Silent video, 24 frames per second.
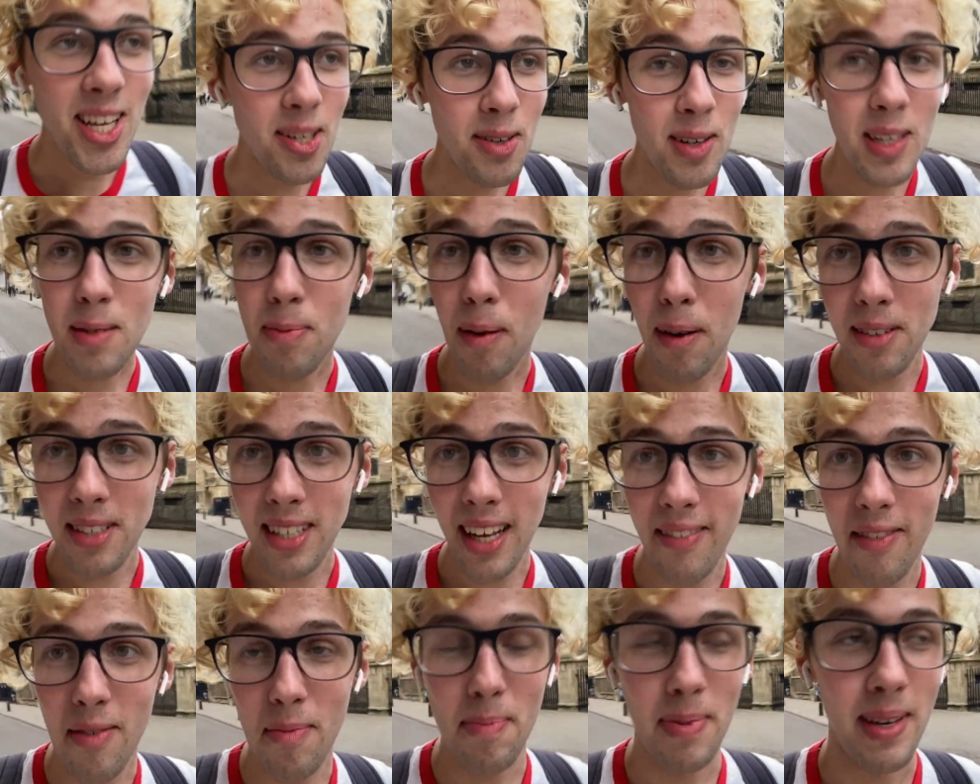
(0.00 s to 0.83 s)
So it's about
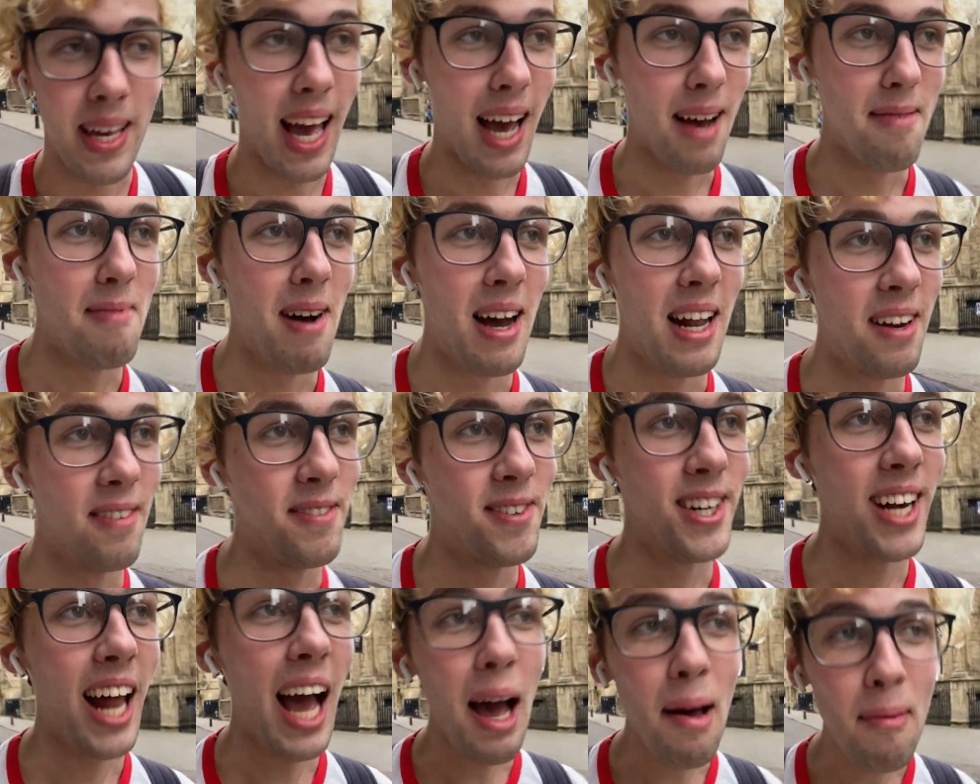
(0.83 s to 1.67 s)
7pm and I've
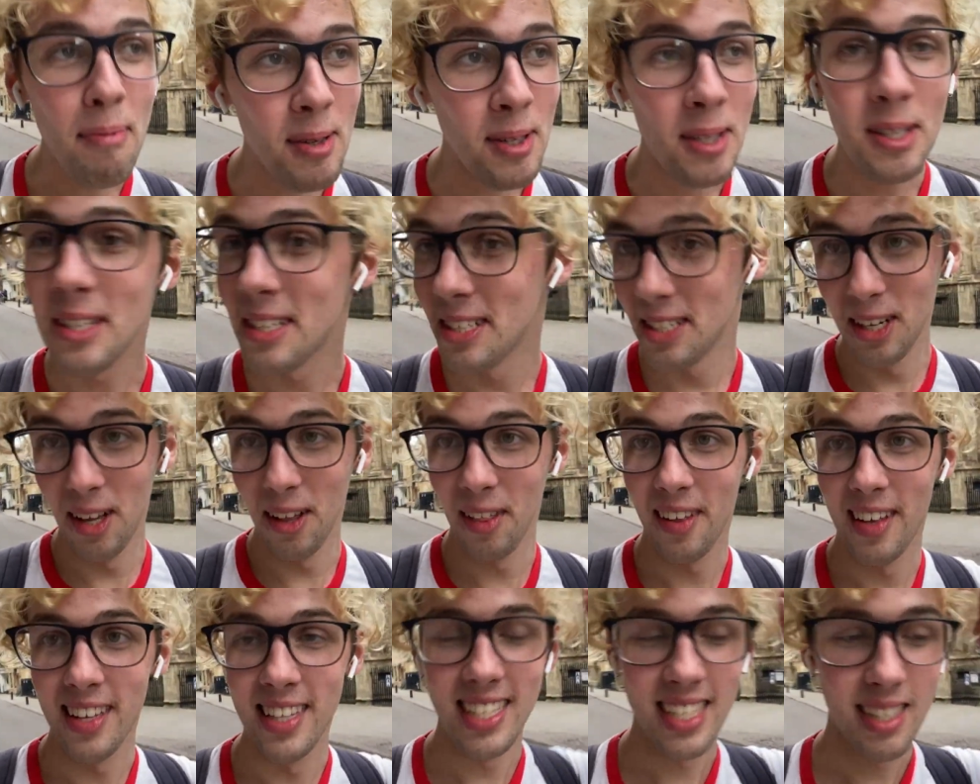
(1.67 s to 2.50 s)
done absolutely
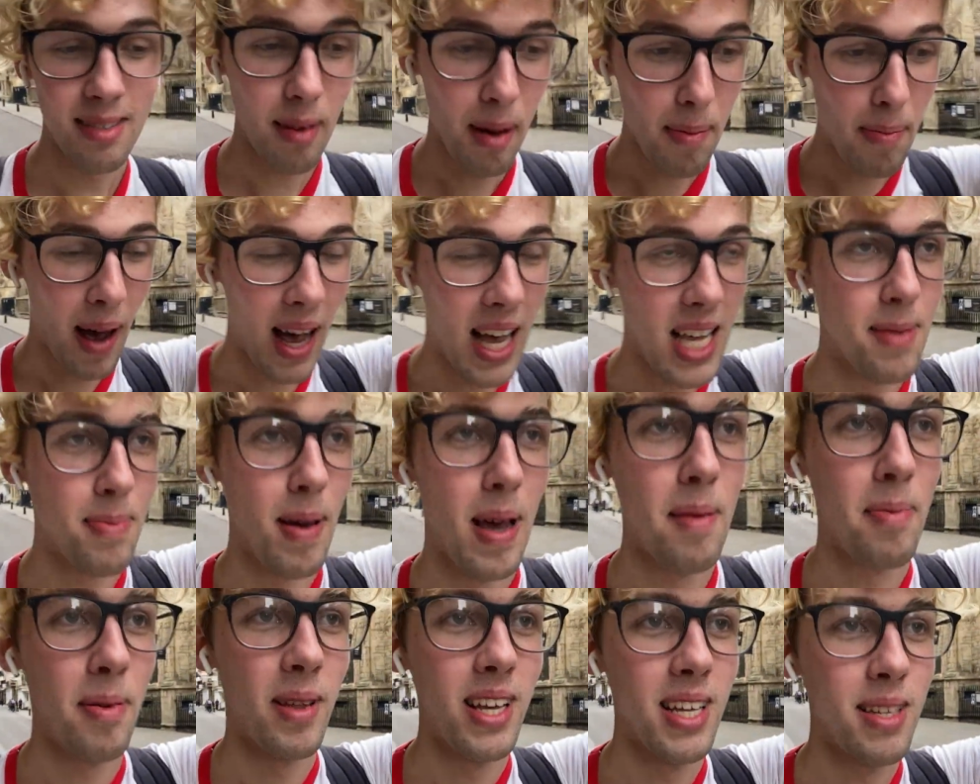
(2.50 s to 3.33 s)
nothing since my past
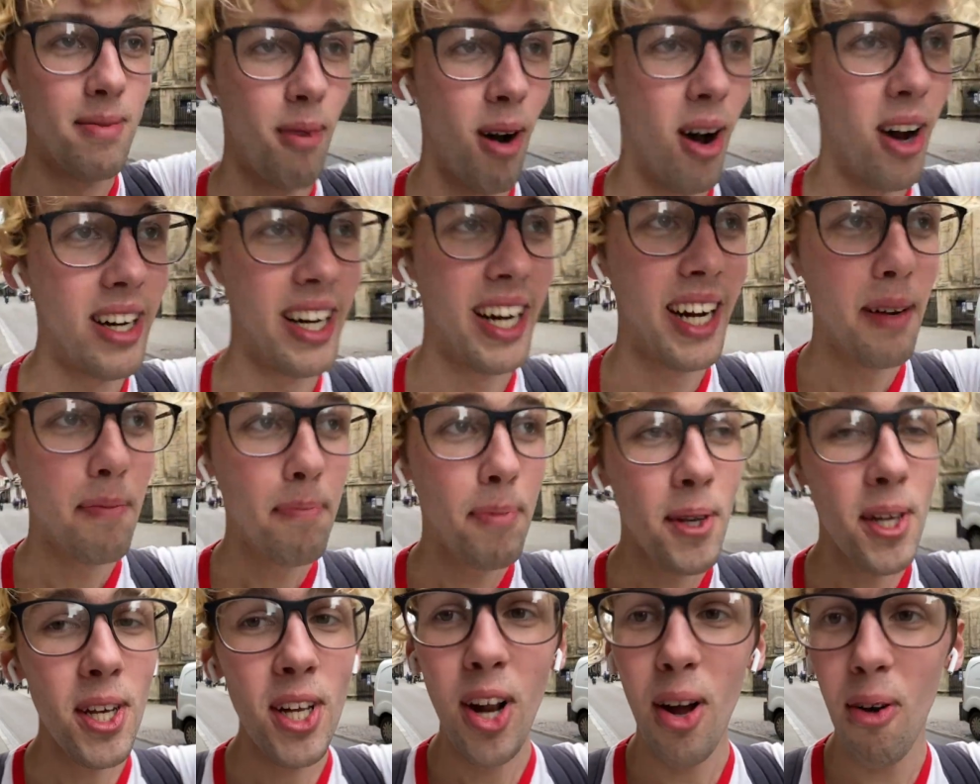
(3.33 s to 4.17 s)
paper this morning,
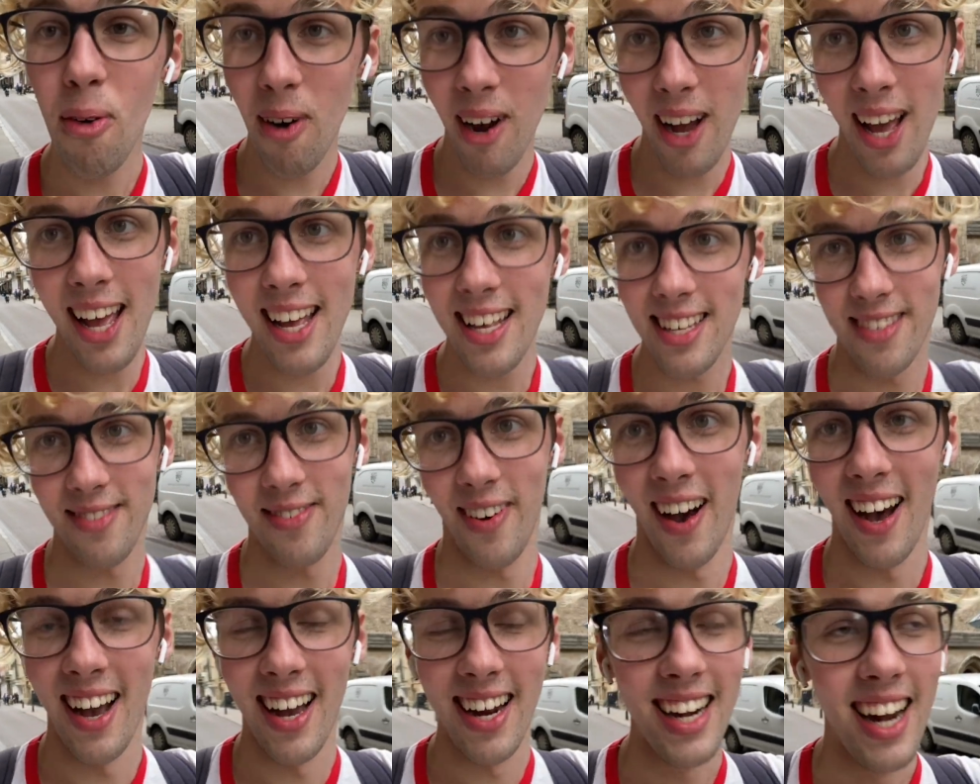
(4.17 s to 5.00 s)
but you know what, it's
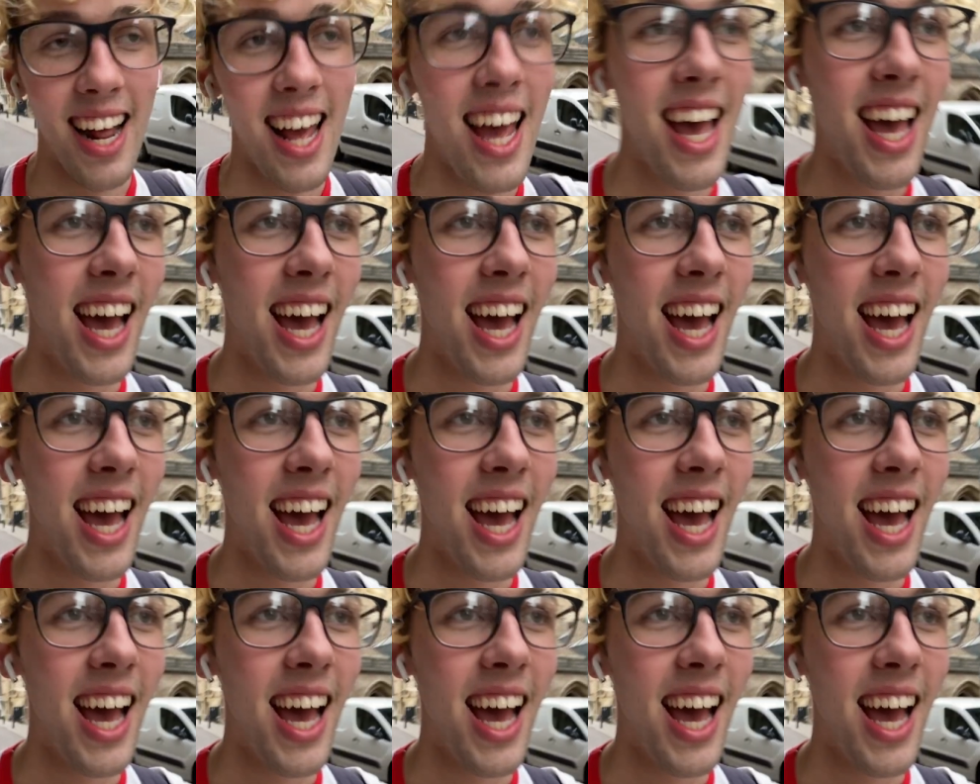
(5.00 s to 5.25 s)
fine.